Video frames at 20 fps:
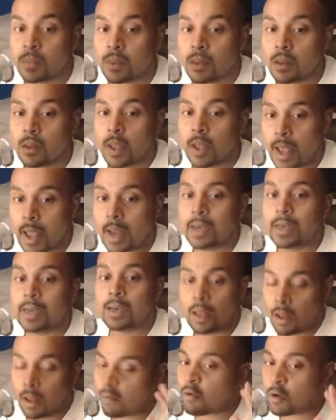And I did,
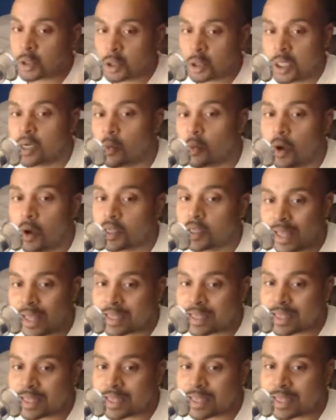of course, gender one, so that
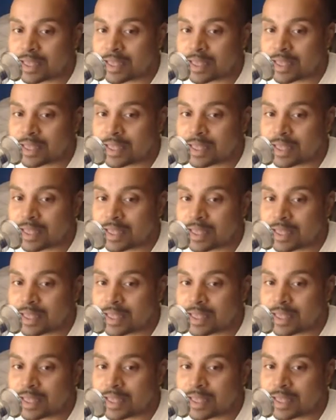boosts up my grade always.
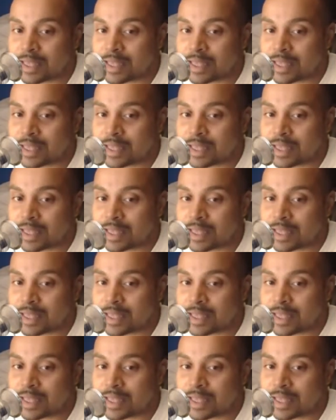But then the rest of the
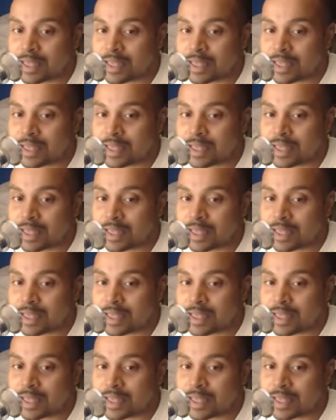matches kind of took away from all
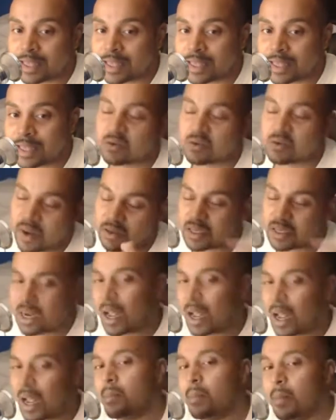that. So that's why it's like
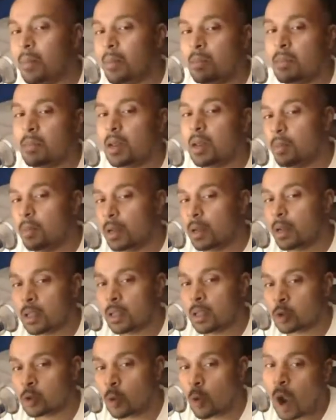kind of in the middle, but a
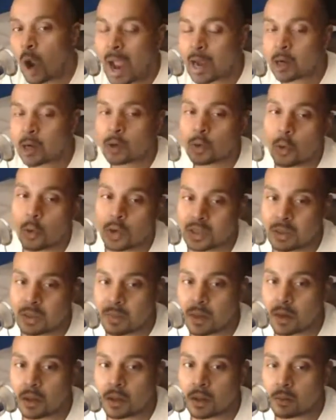little higher towards the
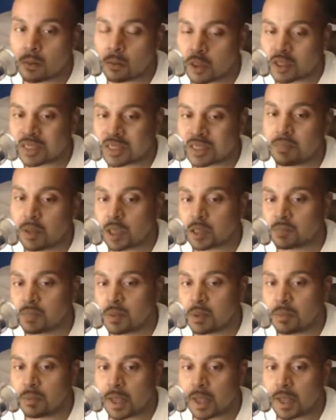middle with the C+, B-.